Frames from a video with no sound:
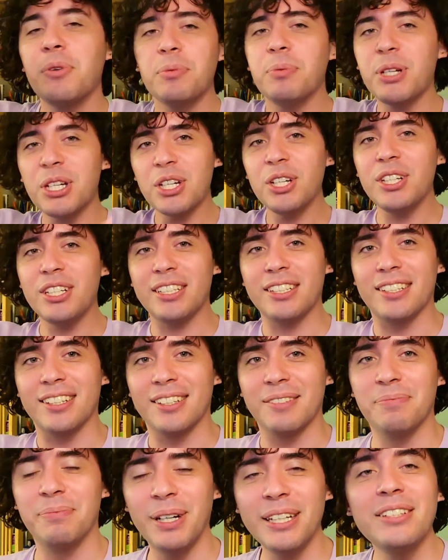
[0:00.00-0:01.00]
It would have been good.
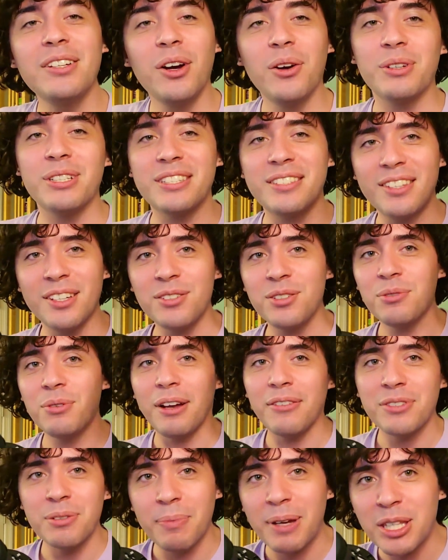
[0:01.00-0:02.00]
But no, instead you
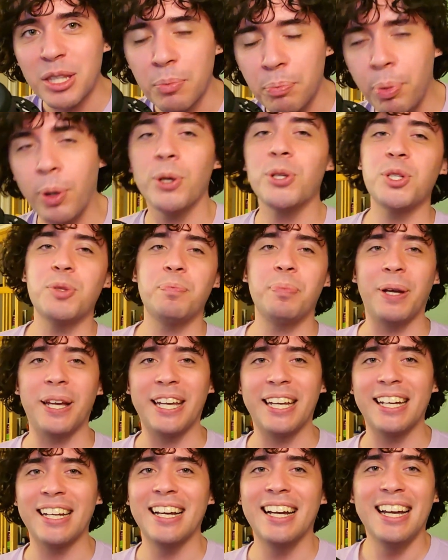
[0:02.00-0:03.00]
have to make the push
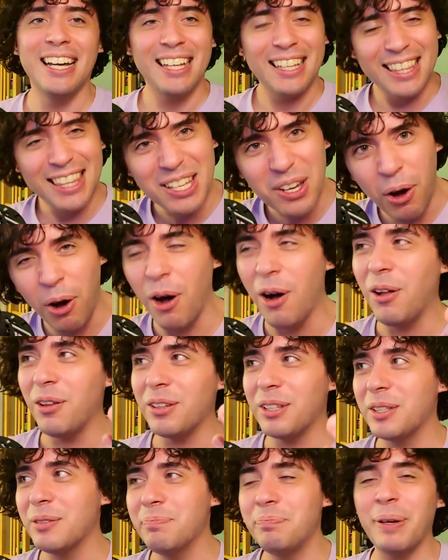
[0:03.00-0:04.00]
ping, the
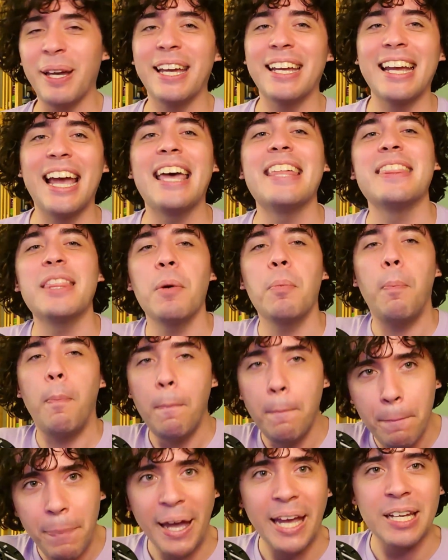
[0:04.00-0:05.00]
all-in ping, and the
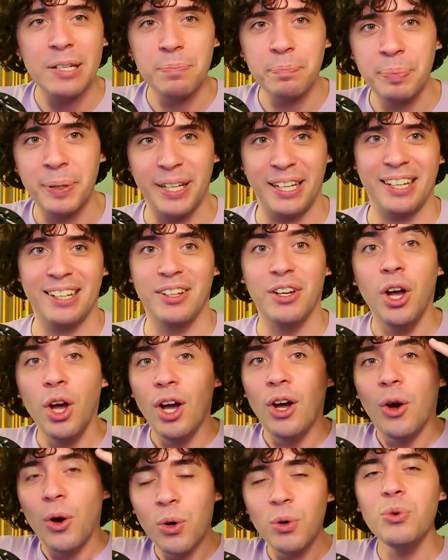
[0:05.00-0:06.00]
bait ping.
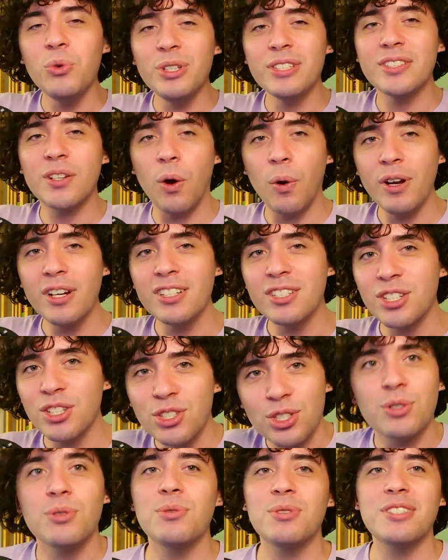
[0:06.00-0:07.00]
Who is going to
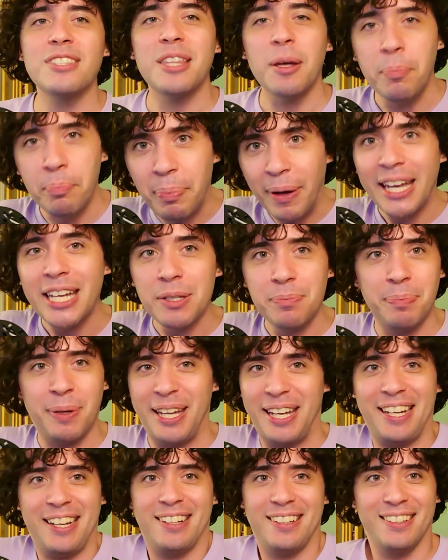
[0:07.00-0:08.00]
use the bait
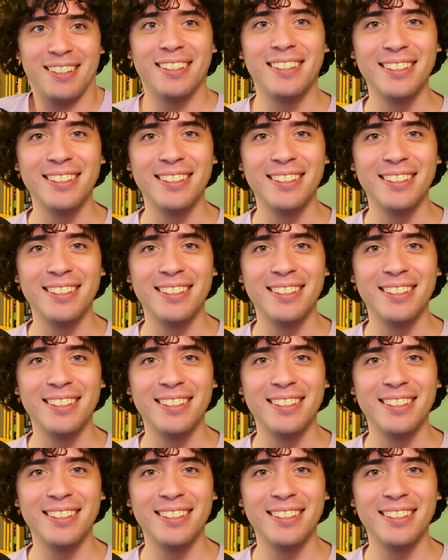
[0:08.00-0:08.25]
ping?